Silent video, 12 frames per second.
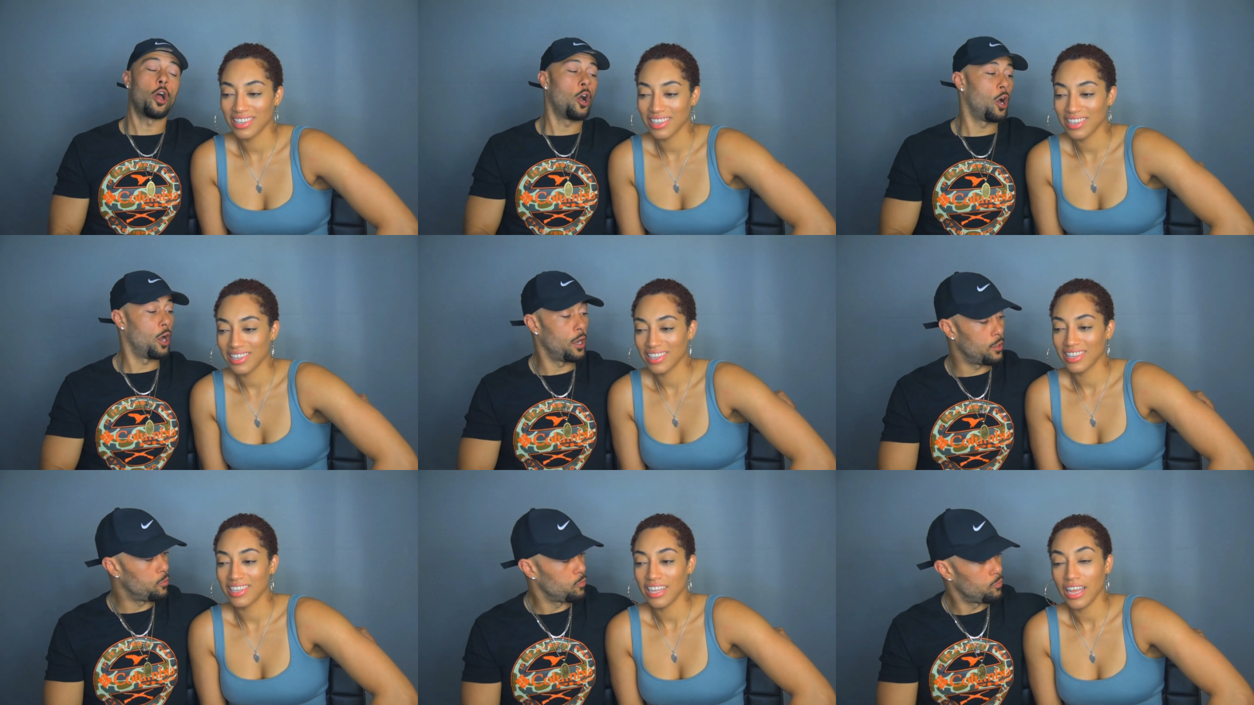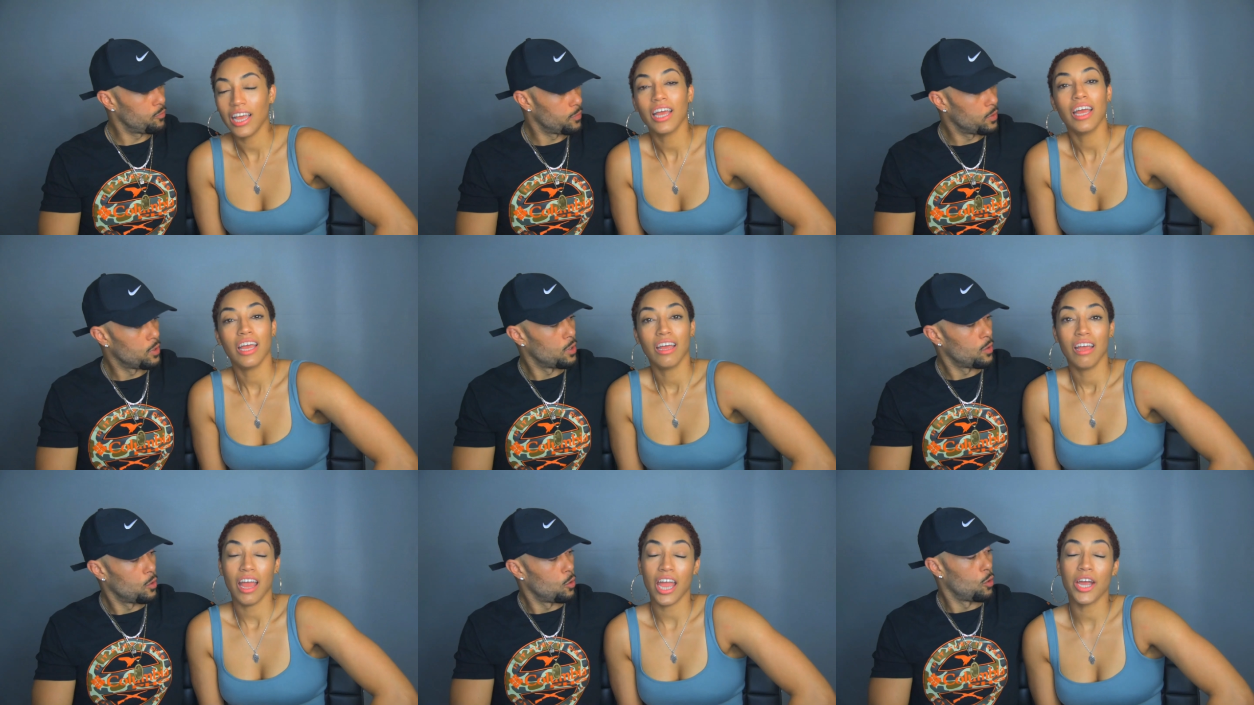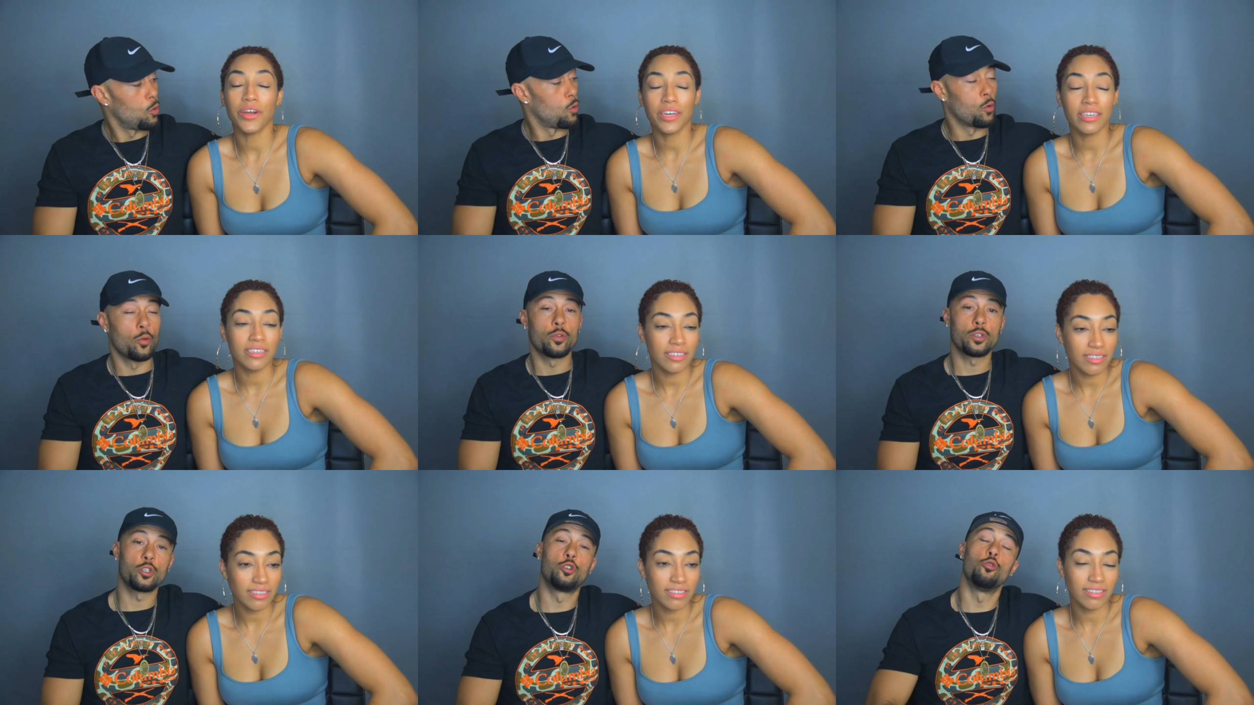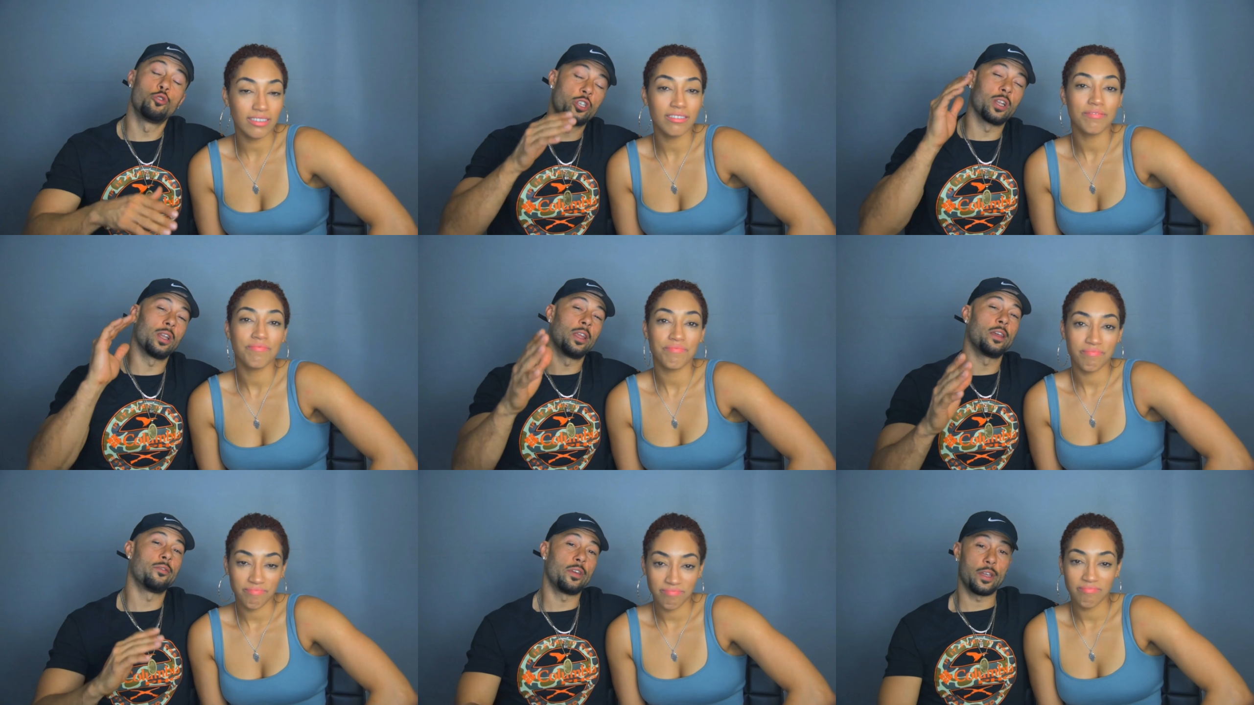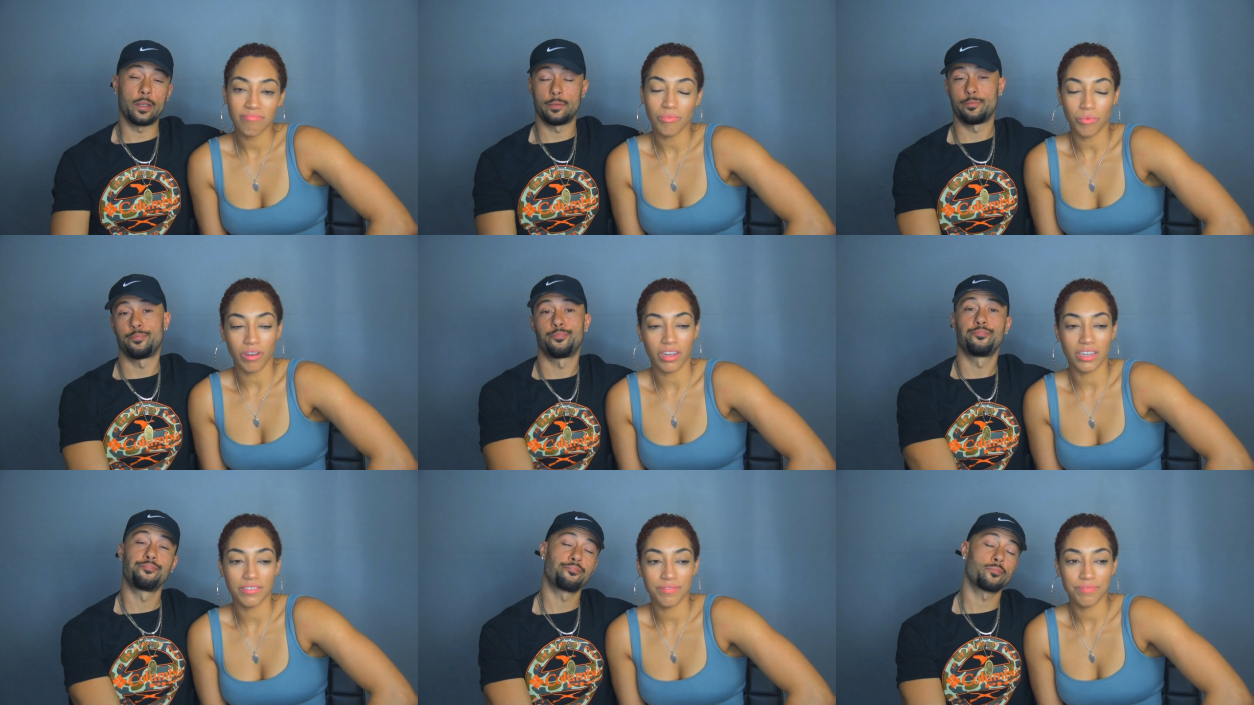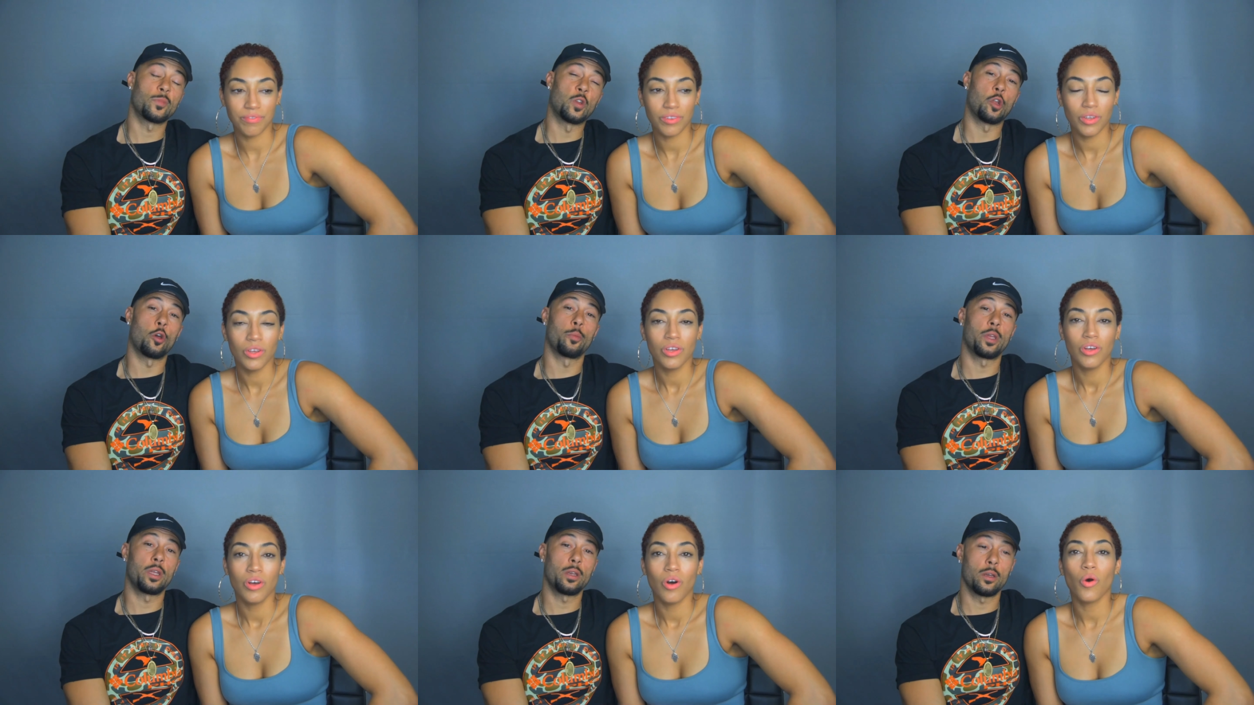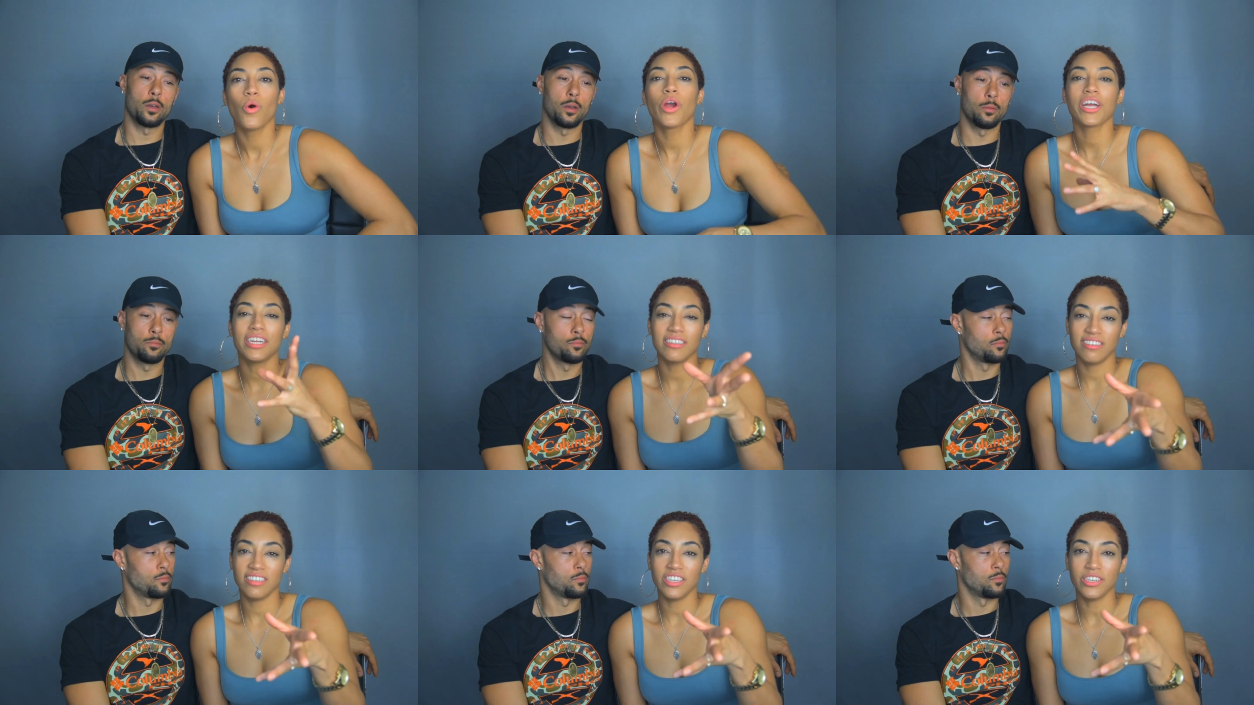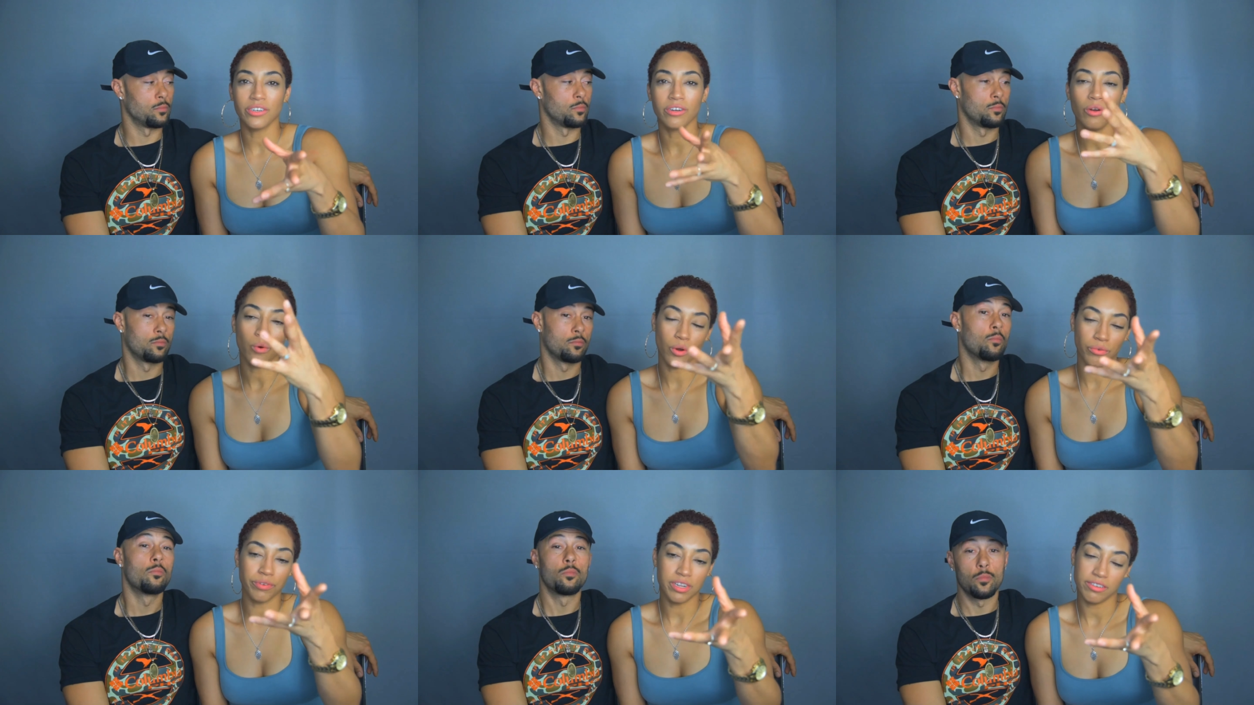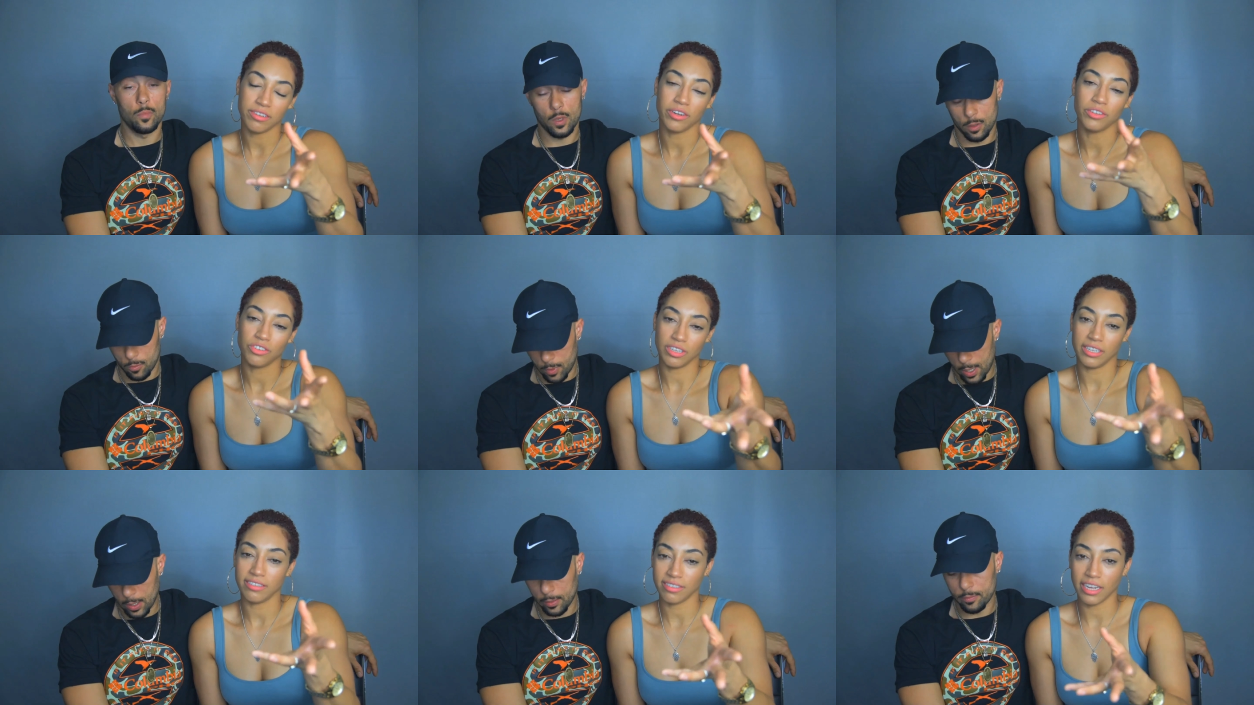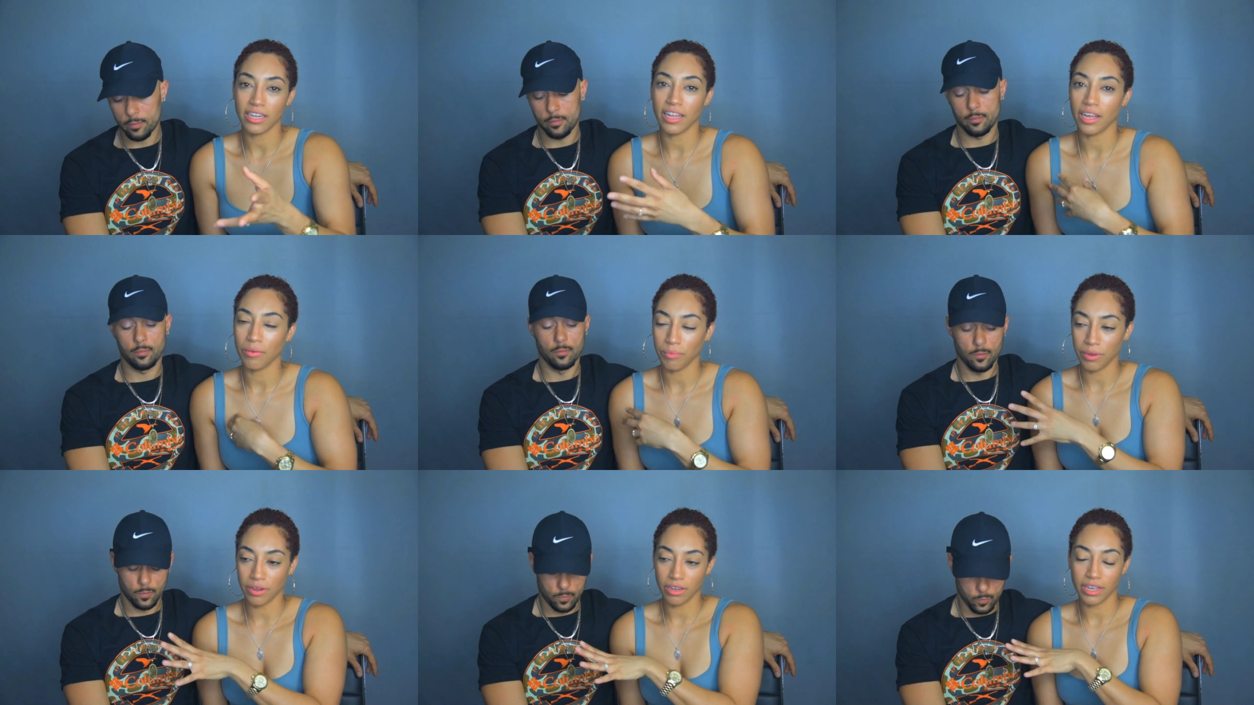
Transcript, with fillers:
Speaker 1: on
Speaker 2: areas you should live in. Right.
Speaker 1: You know what I mean? Or um,
Speaker 2: consider or research. Right. Let's say that we're